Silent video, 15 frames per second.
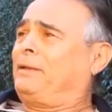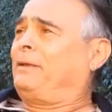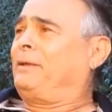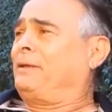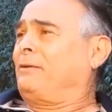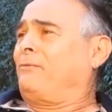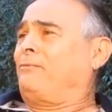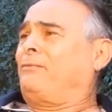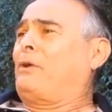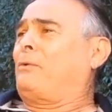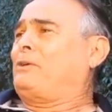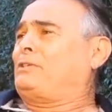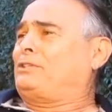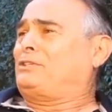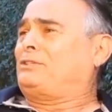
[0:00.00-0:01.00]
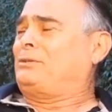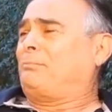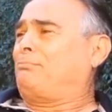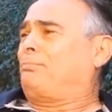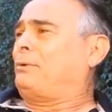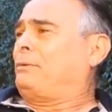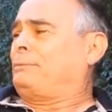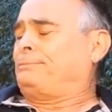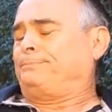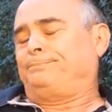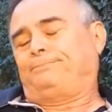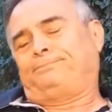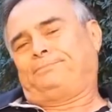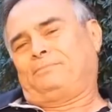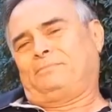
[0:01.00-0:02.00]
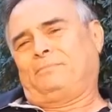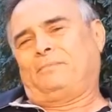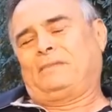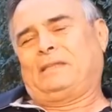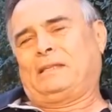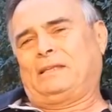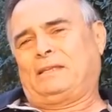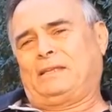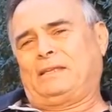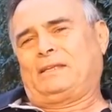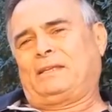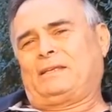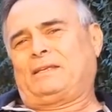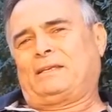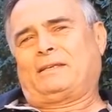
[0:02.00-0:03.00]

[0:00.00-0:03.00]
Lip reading: How would a woman make you happy?